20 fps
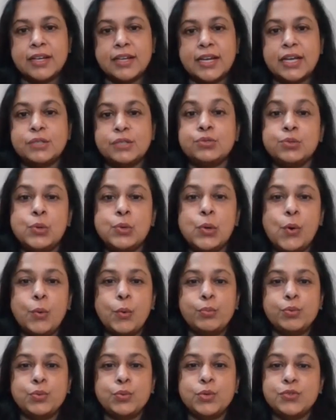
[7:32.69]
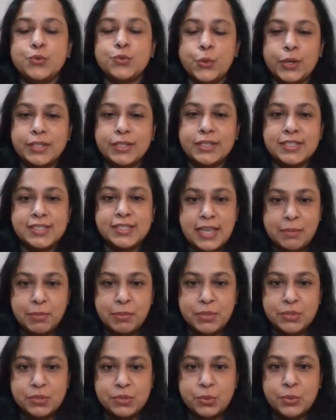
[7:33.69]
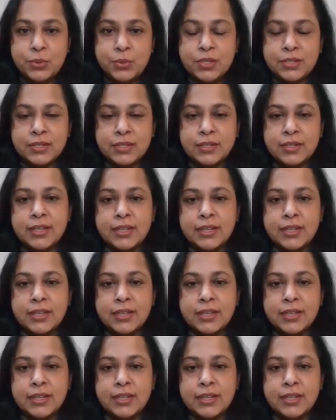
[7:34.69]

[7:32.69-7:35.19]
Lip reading: I do hope you enjoyed this episode